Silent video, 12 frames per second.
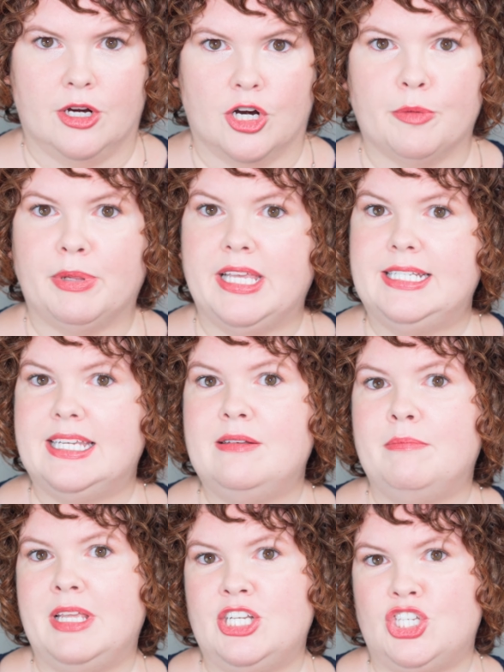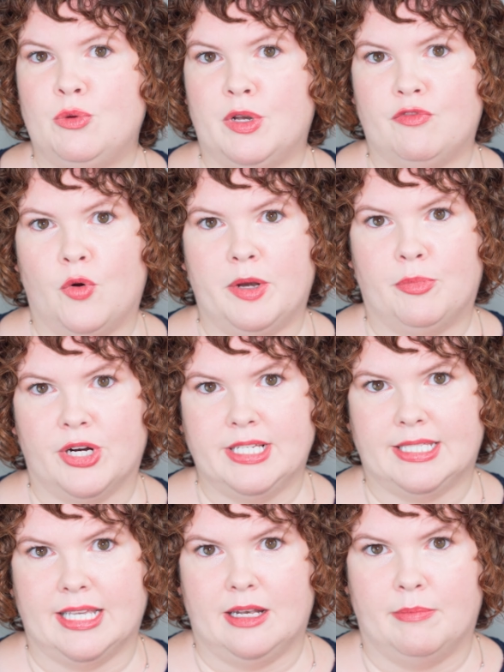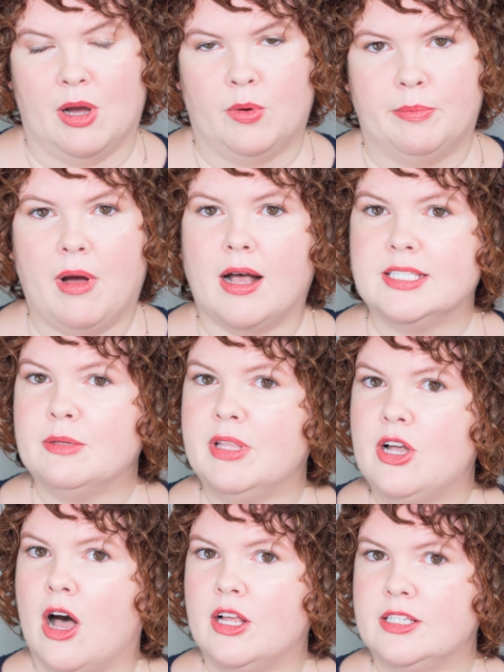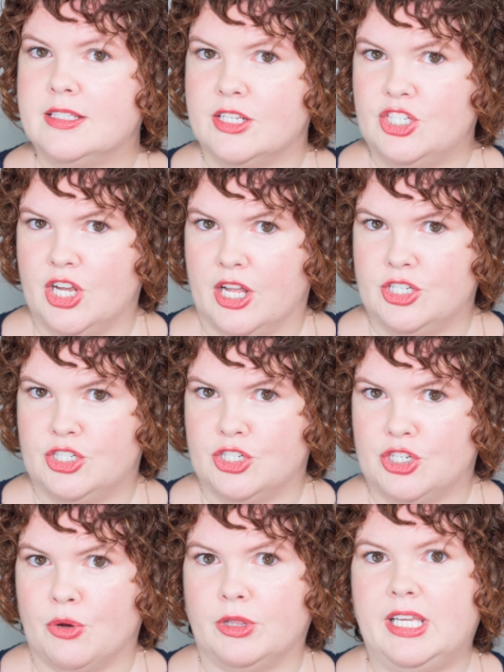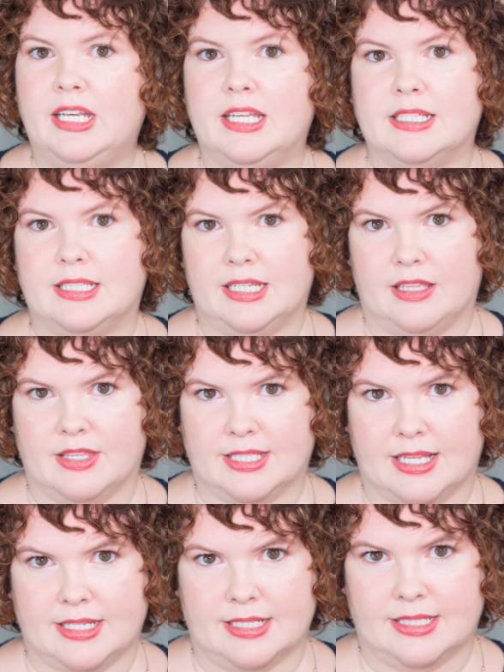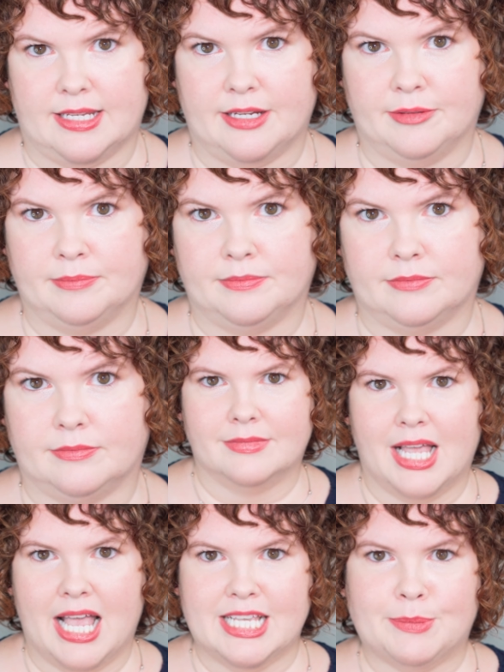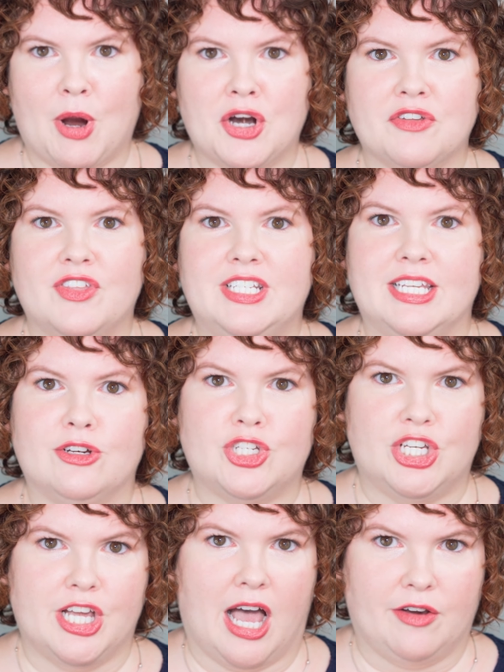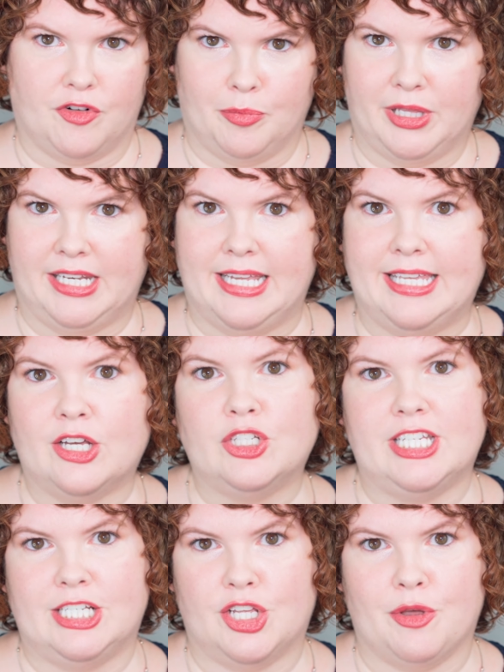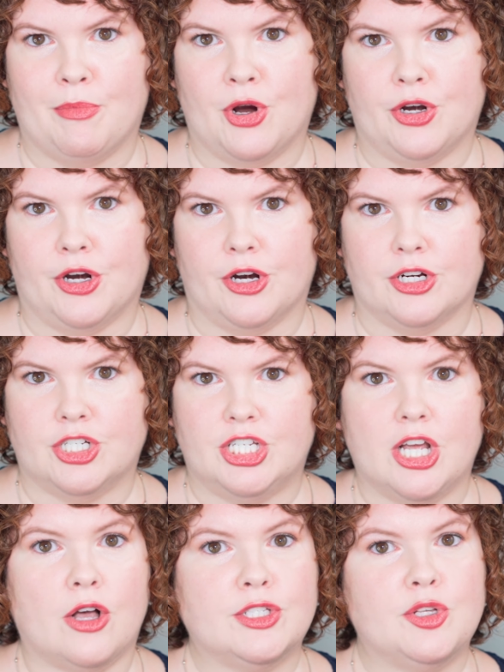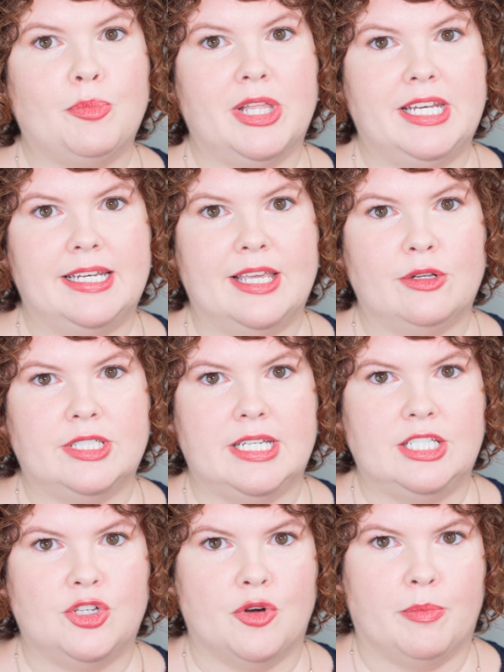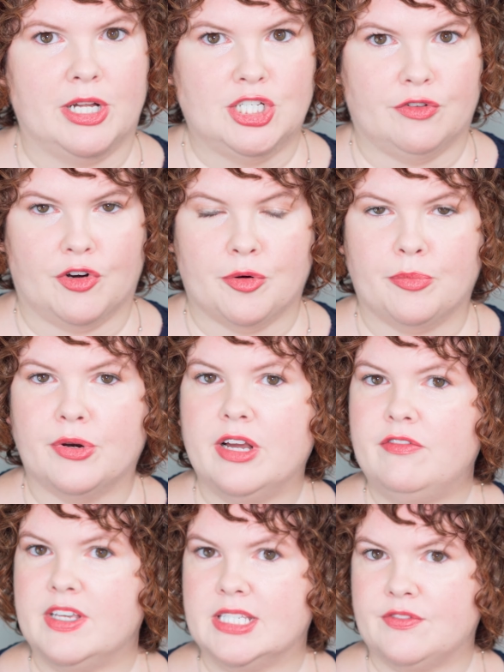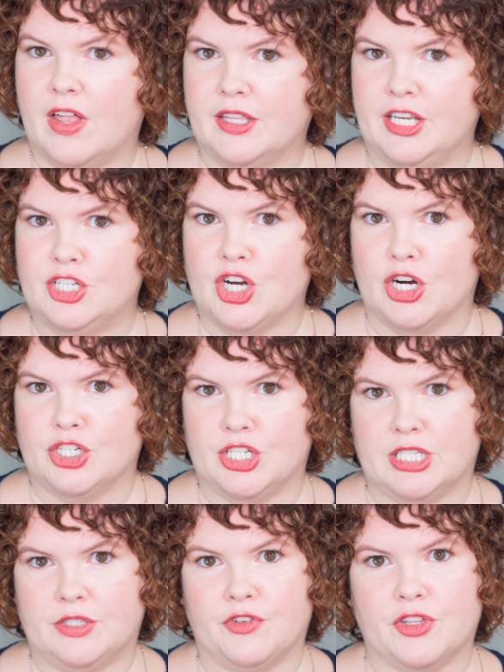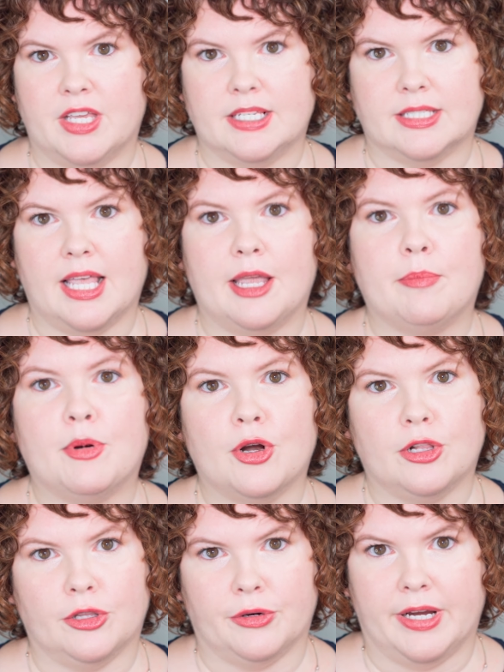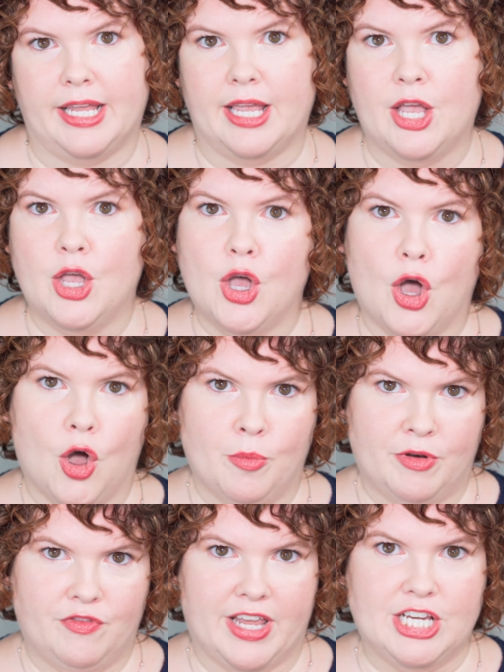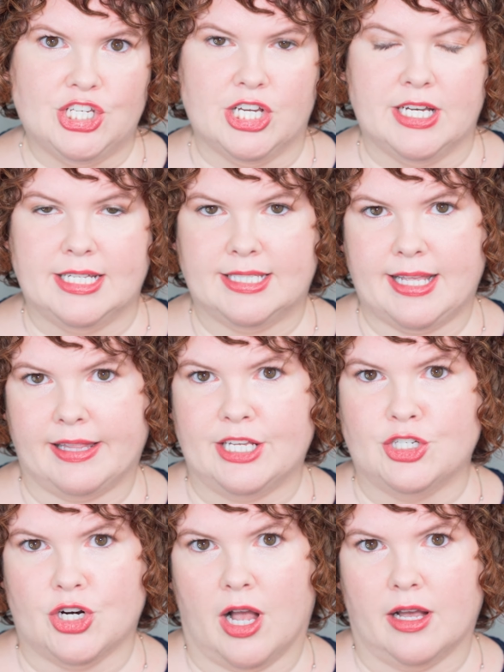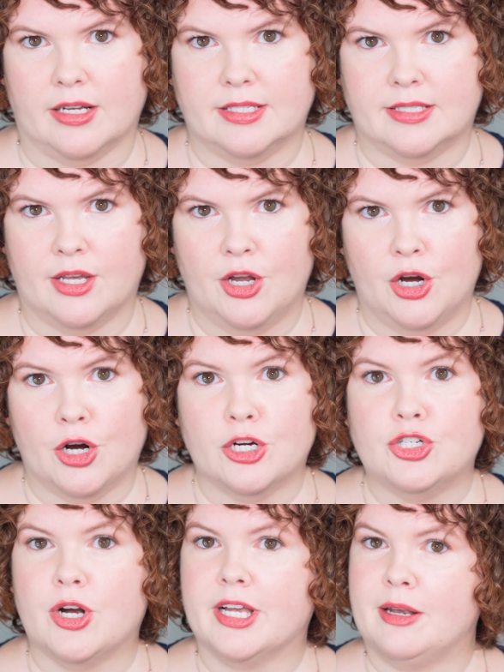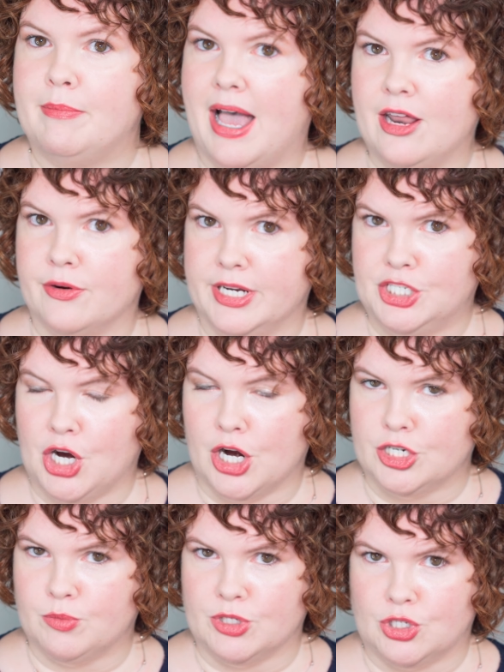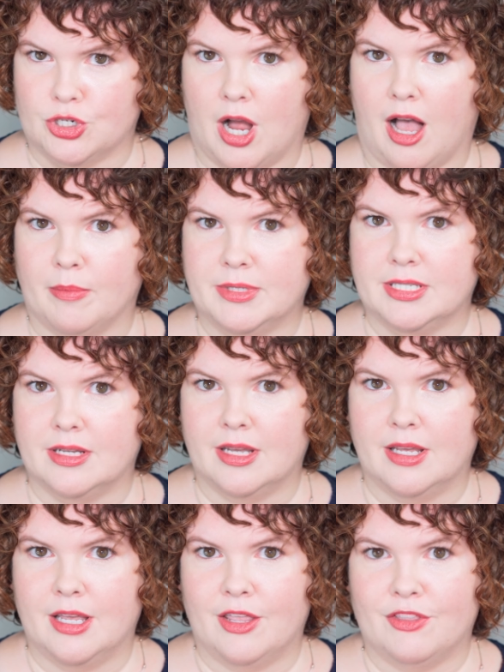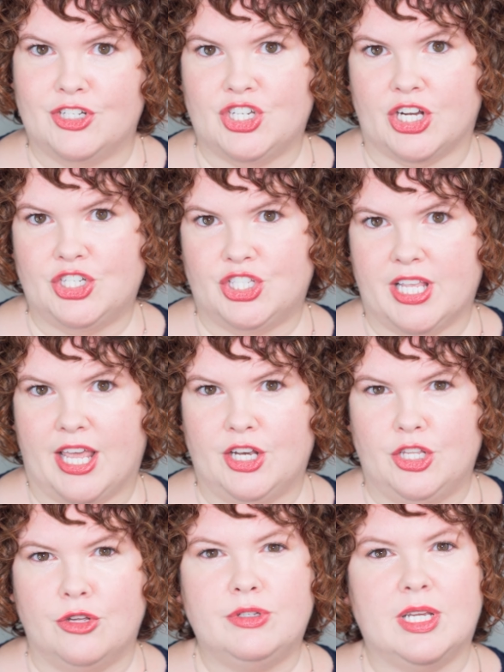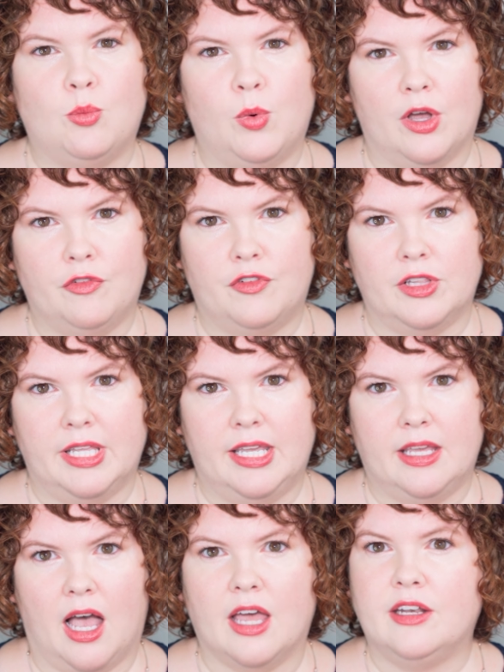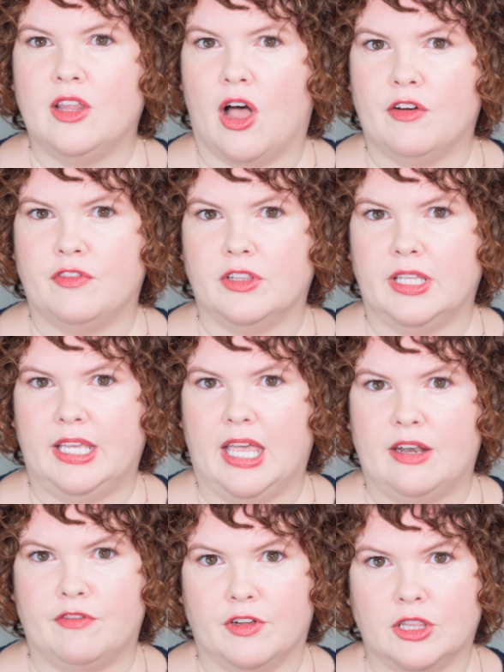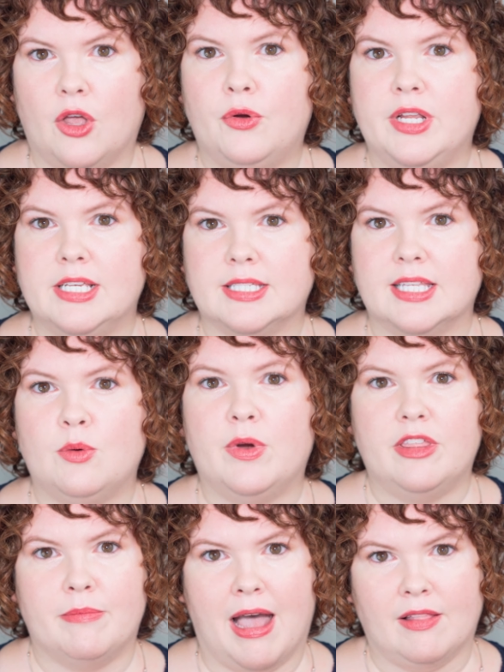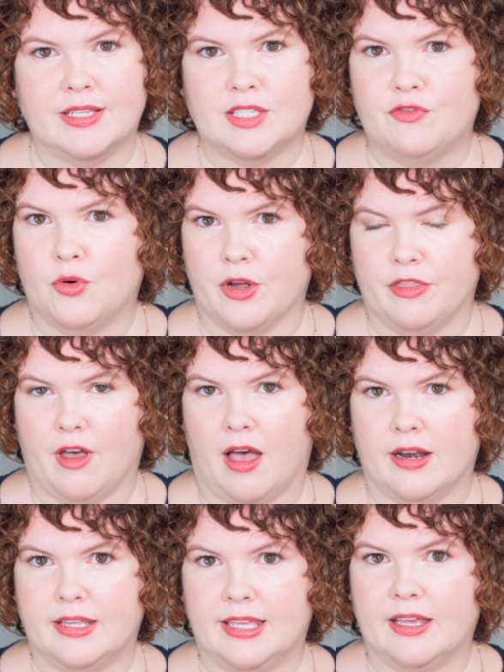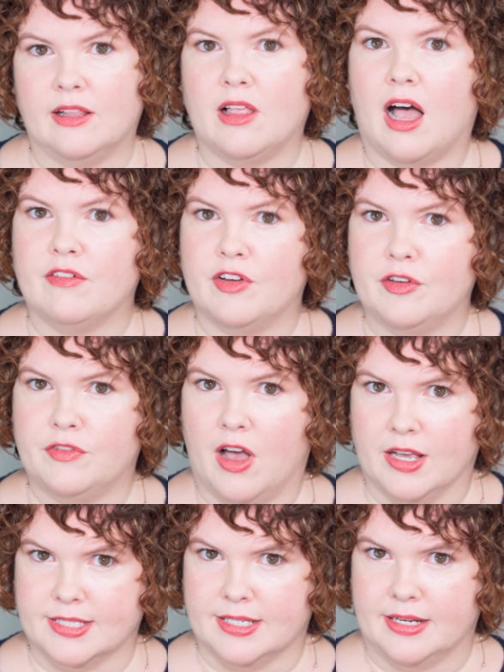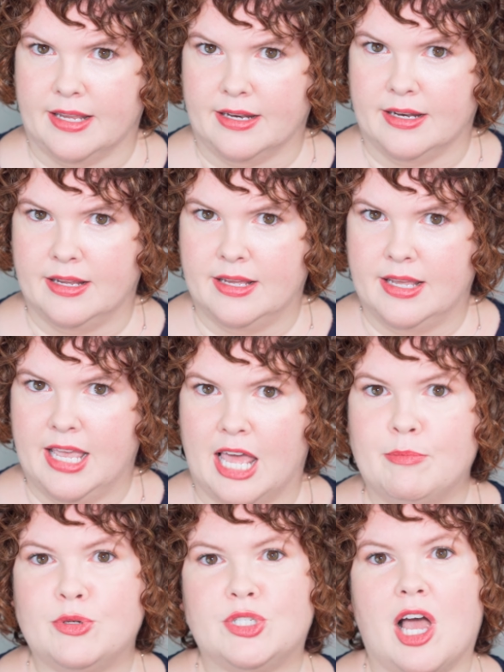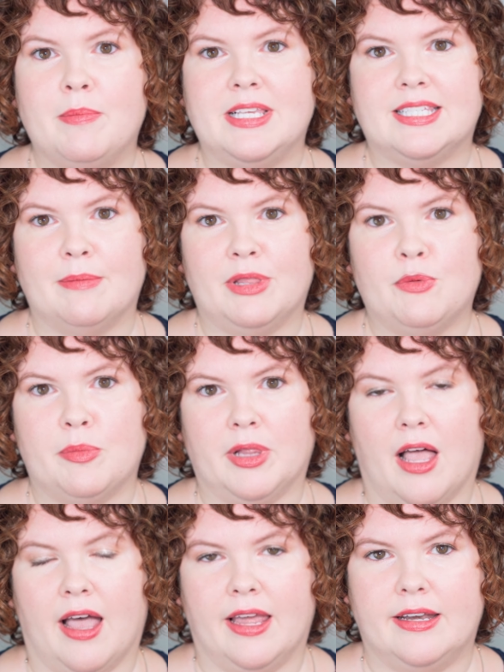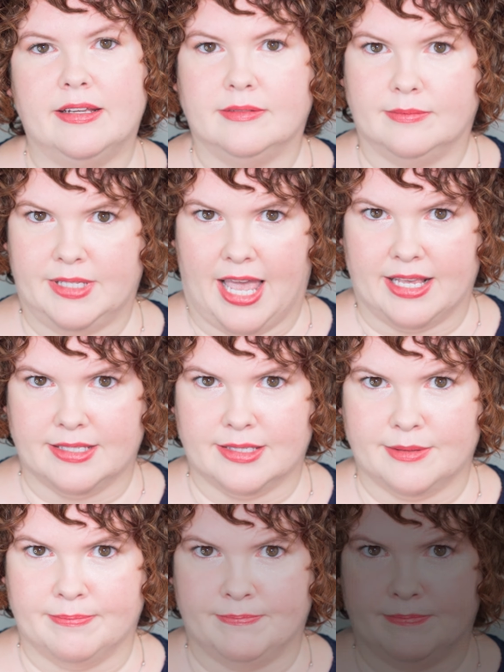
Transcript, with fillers: Her plea didn't mean she would avoid prison, but would possibly cause a judge to show leniency in the sentencing. As part of the deal she got for pleading guilty to the murder, she also pleaded guilty to a bunch of her previous felony charges for things like burglary, home invasion, and selling drugs. Her drunken battery charge was dropped. The judge said, "You did willfully, unlawfully, and feloniously with malice aforethought kill Afaf Hassanen," and Bustami simply replied, "Yes."